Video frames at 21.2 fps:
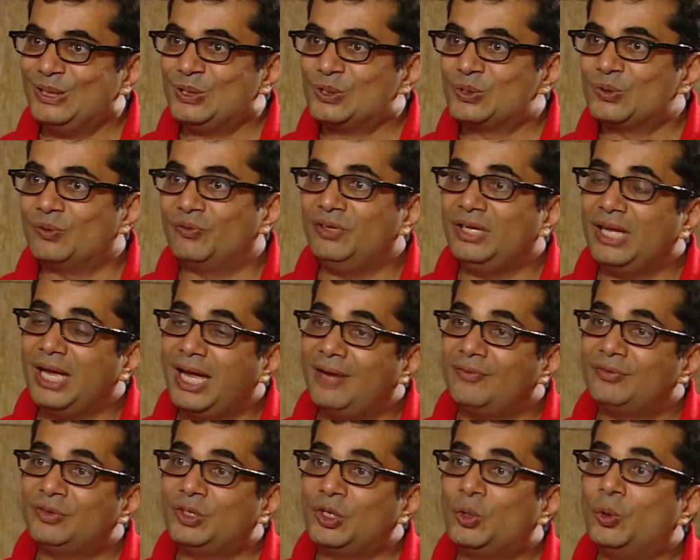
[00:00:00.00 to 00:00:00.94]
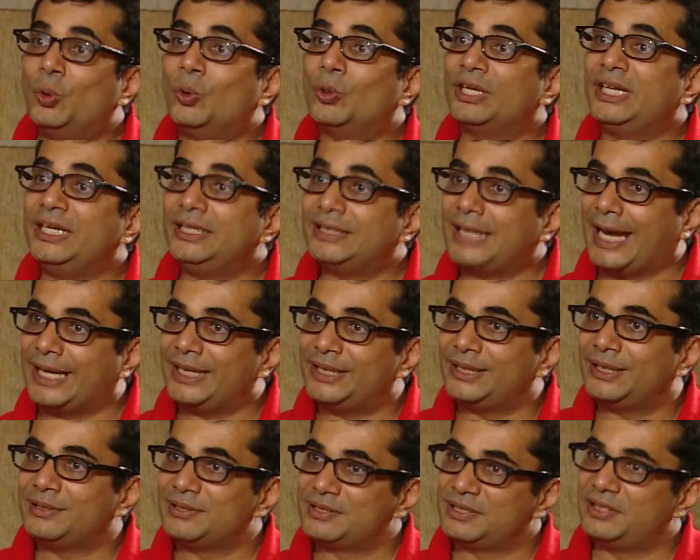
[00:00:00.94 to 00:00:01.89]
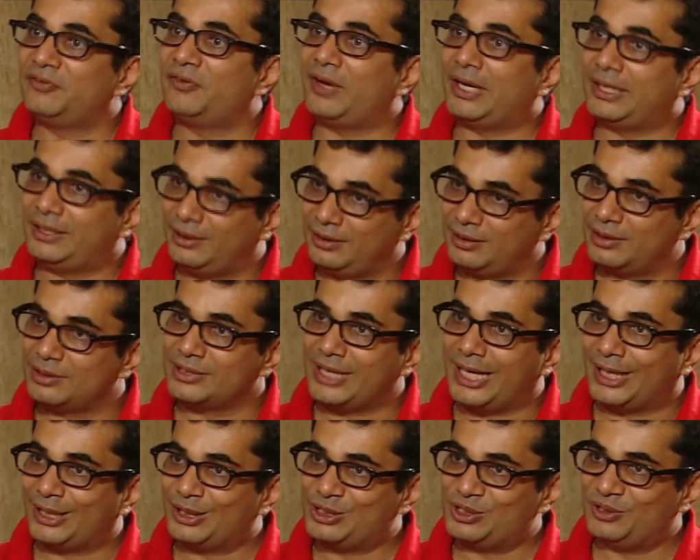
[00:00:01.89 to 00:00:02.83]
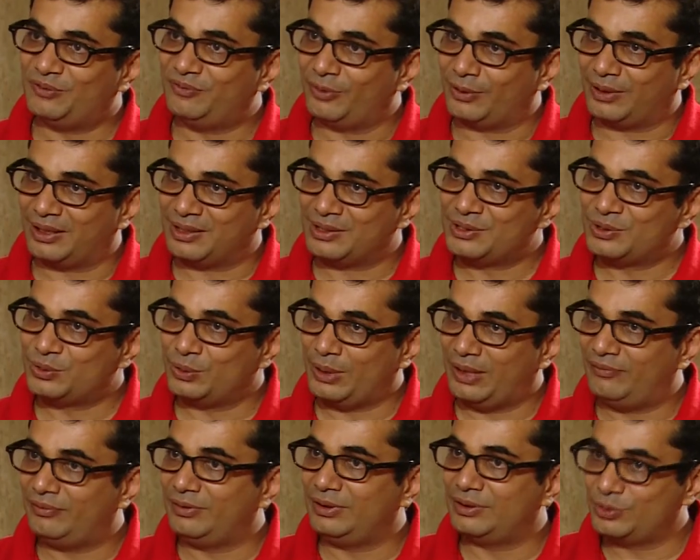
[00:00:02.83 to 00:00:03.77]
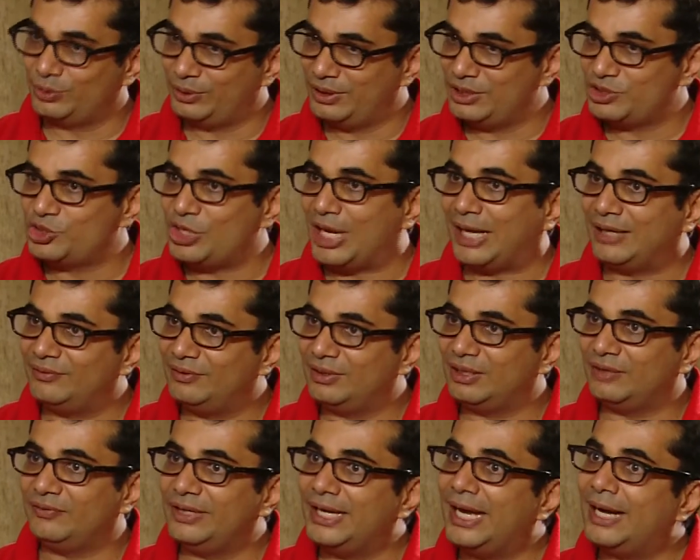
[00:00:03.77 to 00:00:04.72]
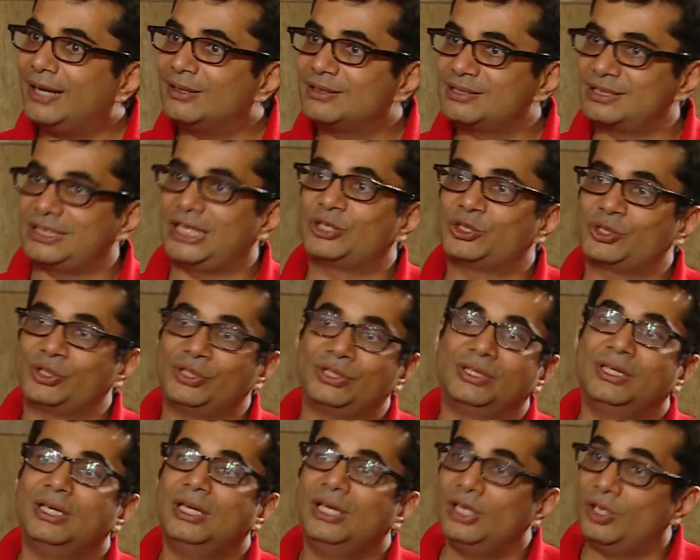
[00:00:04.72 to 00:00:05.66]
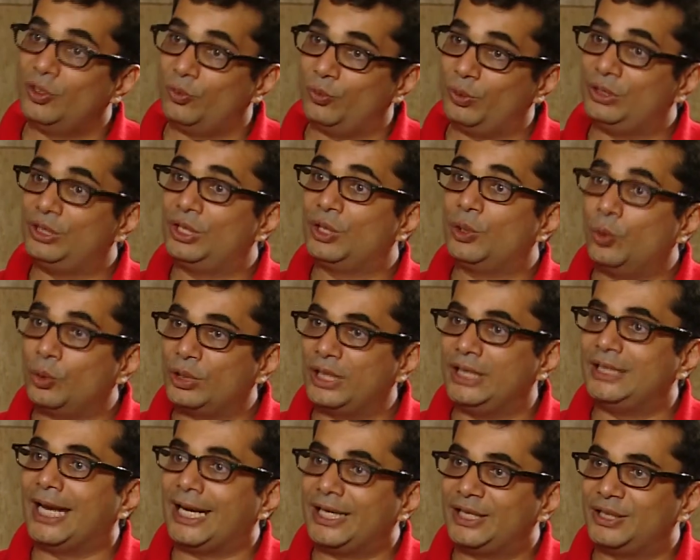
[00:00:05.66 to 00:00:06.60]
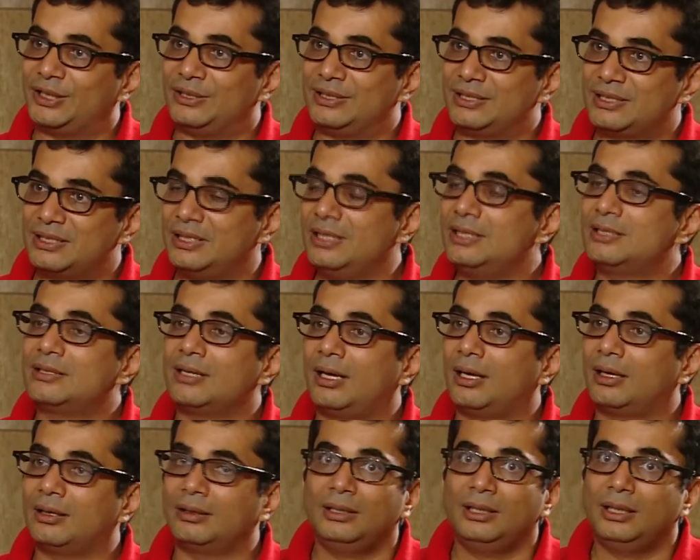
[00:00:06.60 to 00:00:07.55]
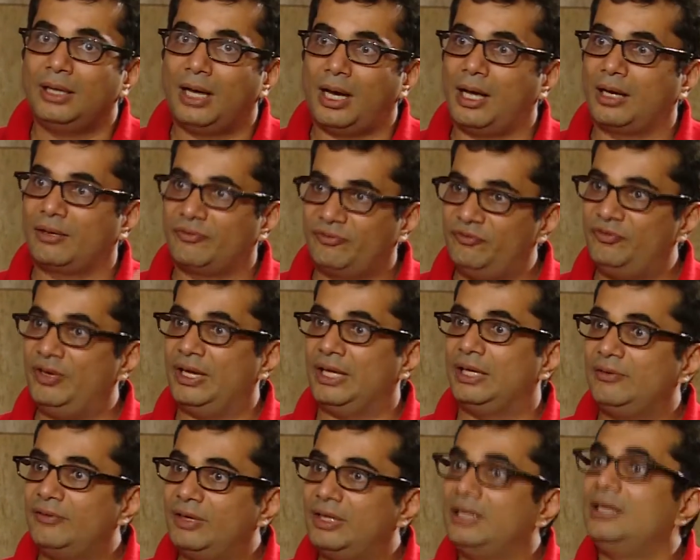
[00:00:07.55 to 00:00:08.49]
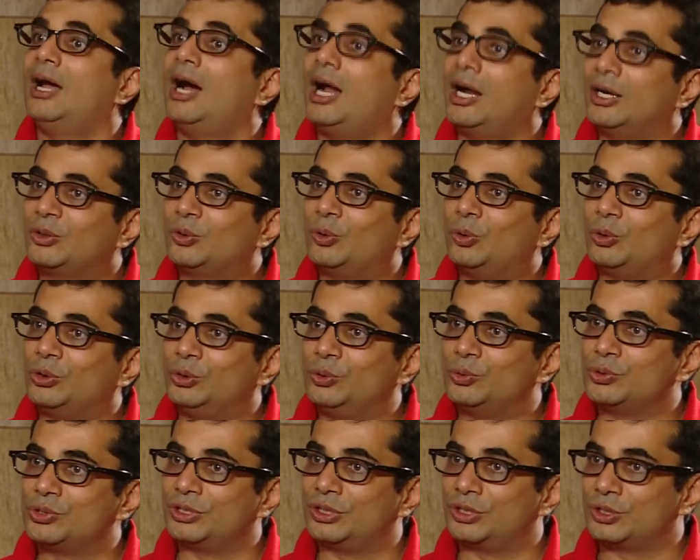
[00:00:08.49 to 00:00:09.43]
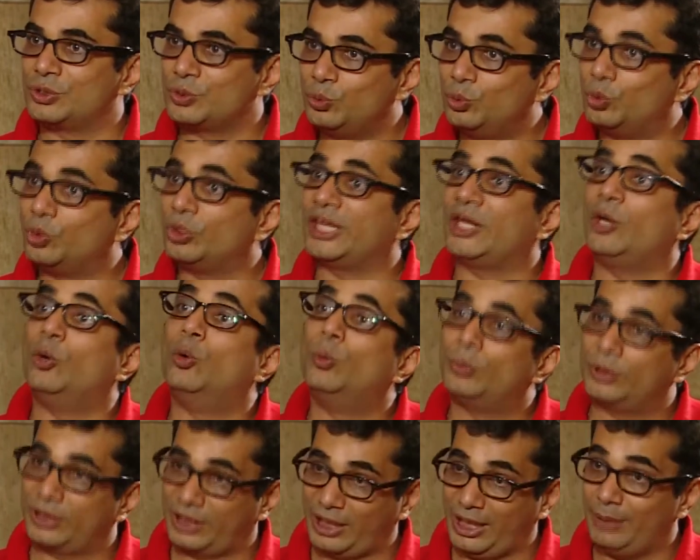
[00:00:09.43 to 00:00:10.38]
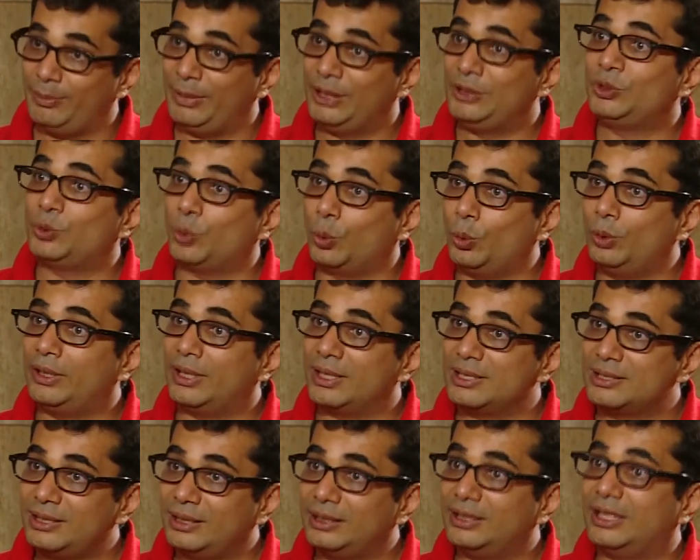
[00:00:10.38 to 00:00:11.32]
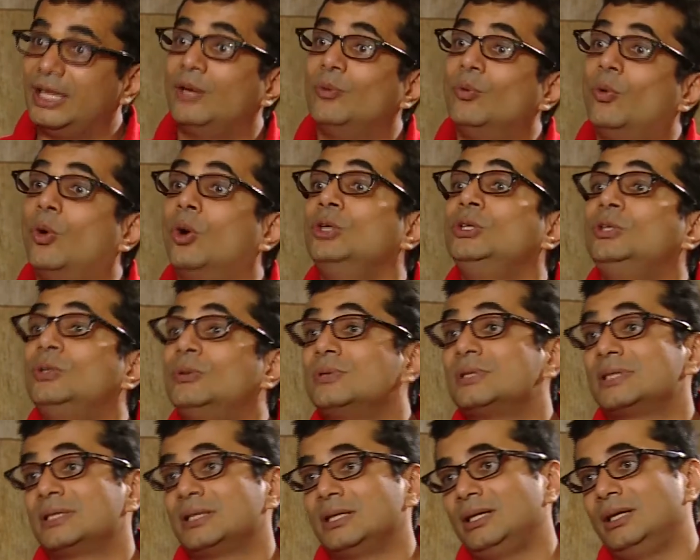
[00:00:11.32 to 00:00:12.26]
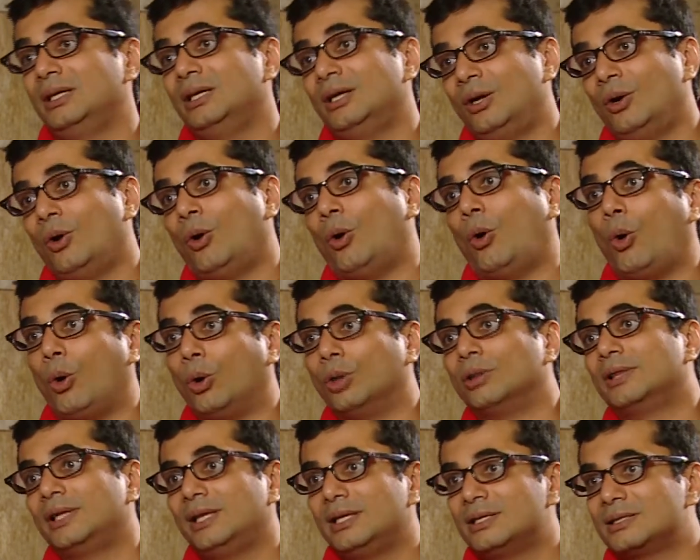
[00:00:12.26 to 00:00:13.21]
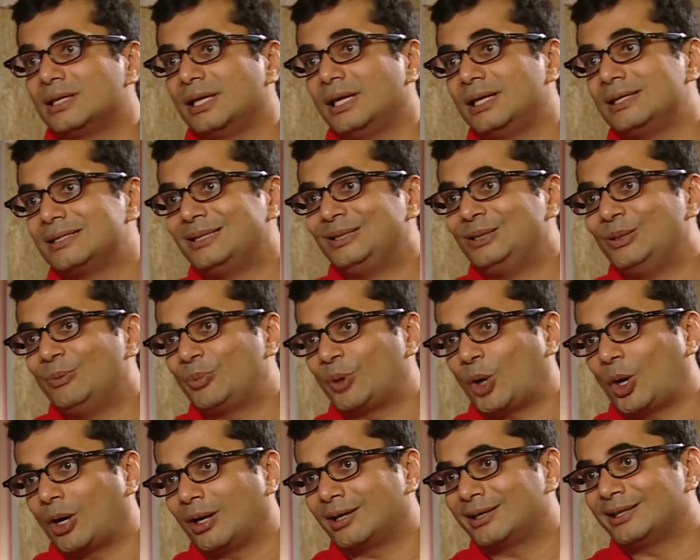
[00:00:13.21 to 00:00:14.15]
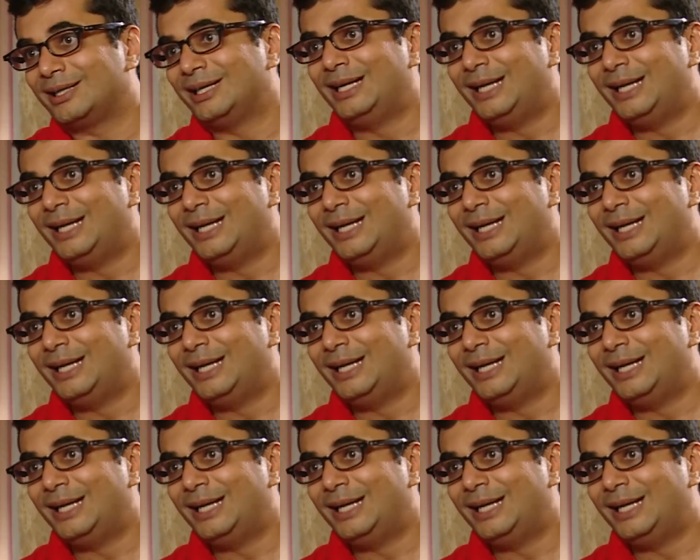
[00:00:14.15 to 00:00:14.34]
So we have the GOQii titans defining the strategy for us. So this January we had a session with the GOQii titans. These are very, very hardcore users who came and told us that they want to see all these things in the product.